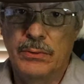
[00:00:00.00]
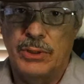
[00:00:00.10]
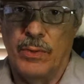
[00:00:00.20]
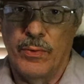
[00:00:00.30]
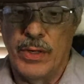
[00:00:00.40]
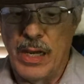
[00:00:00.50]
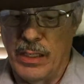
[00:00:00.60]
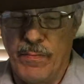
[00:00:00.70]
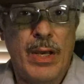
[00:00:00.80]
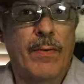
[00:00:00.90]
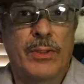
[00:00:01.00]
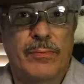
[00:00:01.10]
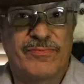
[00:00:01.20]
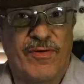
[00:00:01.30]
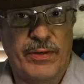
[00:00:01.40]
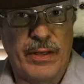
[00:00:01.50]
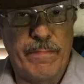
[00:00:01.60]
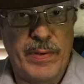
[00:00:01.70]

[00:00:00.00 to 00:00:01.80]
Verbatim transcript: so we're not going to be able to fully